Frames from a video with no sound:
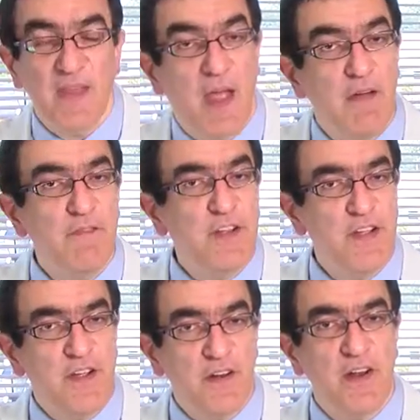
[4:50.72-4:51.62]
Every
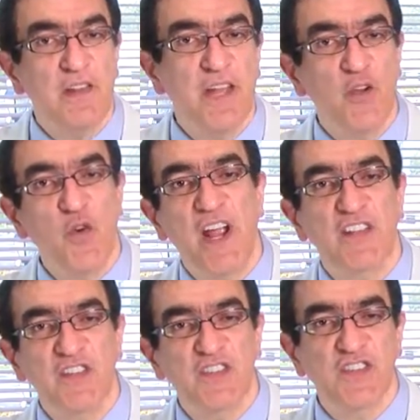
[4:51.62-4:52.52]
year in the
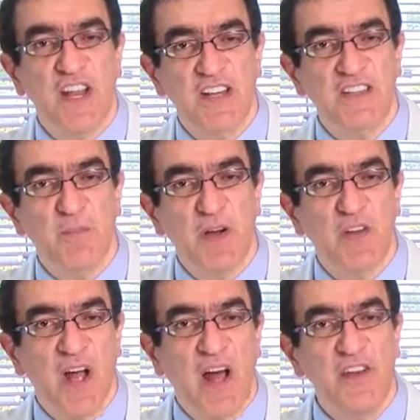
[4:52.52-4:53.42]
United States,
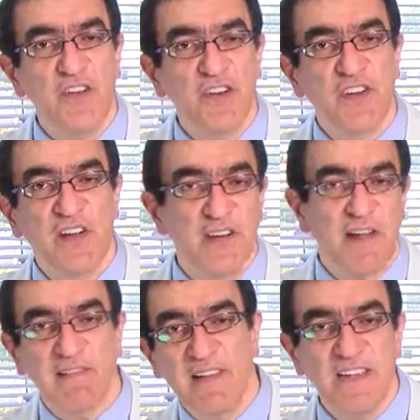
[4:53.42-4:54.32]
about 100 young
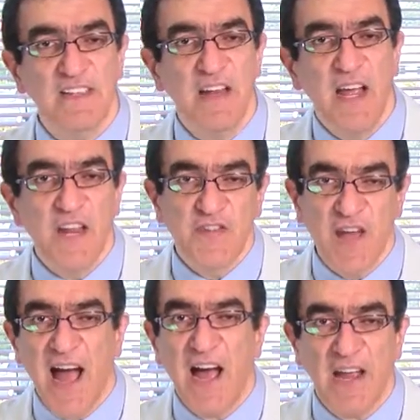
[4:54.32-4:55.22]
athletes
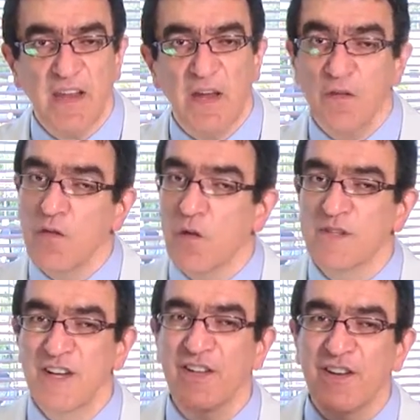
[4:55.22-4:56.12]
die from
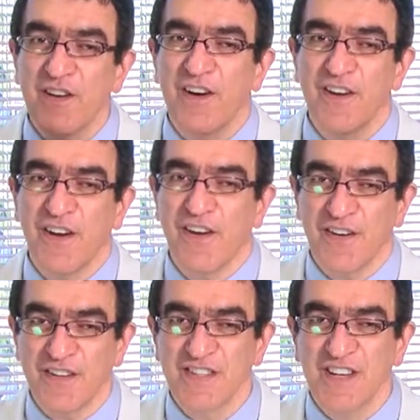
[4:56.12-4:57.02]
sudden cardiac
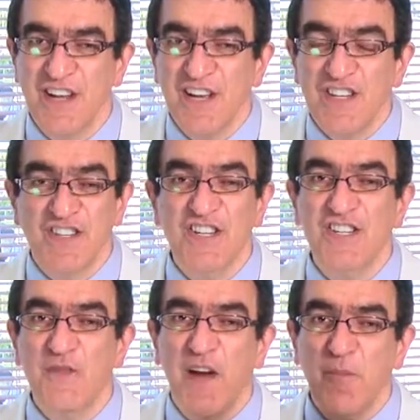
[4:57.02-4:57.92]
arrest.
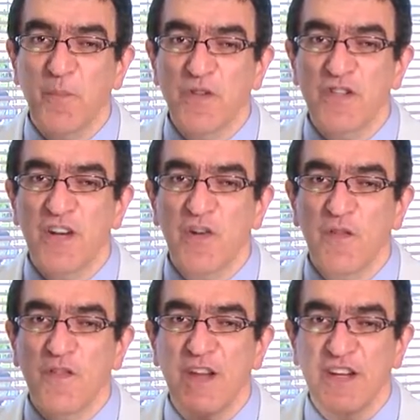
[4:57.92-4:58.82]
65%
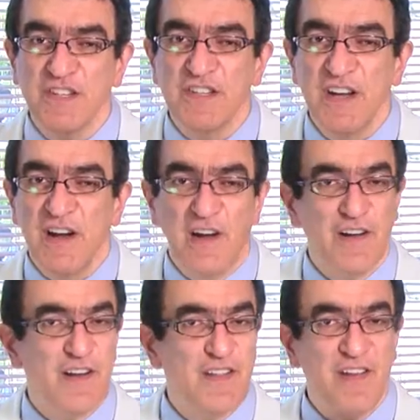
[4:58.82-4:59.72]
of these
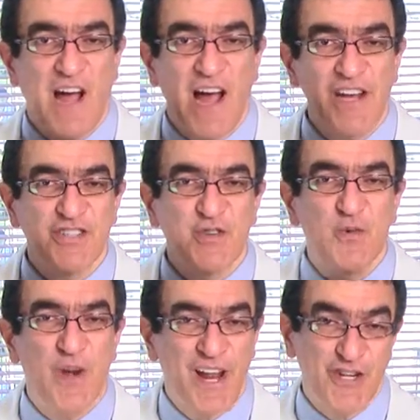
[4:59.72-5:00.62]
are in the high
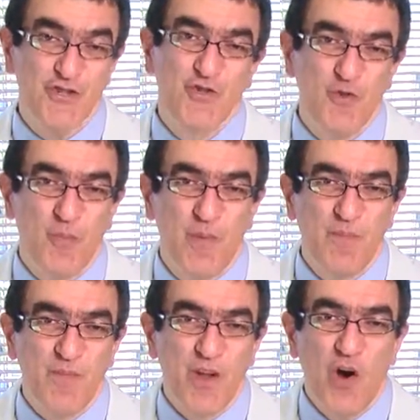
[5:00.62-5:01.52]
school age group.
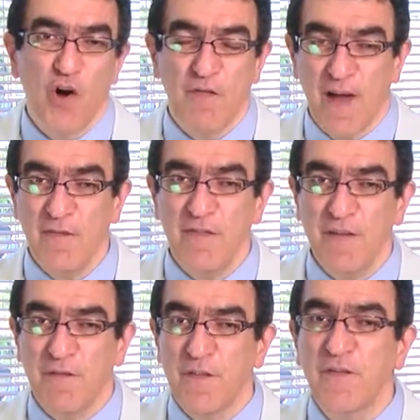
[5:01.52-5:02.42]
Of every
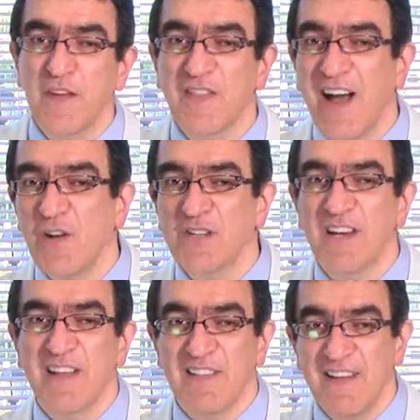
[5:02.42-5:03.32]

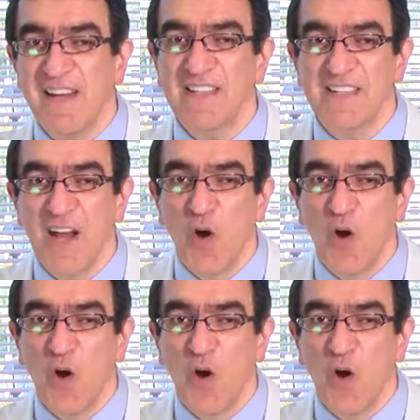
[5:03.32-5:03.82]
50,000 athletes,